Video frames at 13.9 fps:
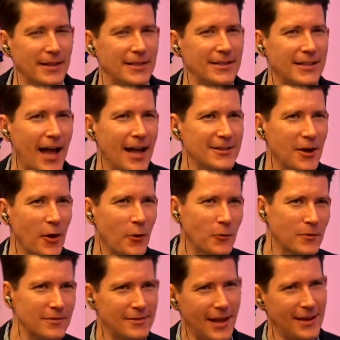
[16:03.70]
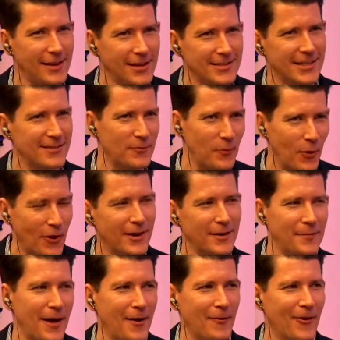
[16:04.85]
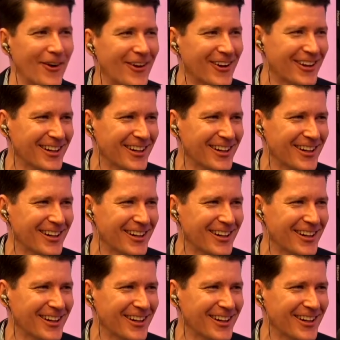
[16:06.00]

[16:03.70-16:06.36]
I'm like, that doesn't work in my world.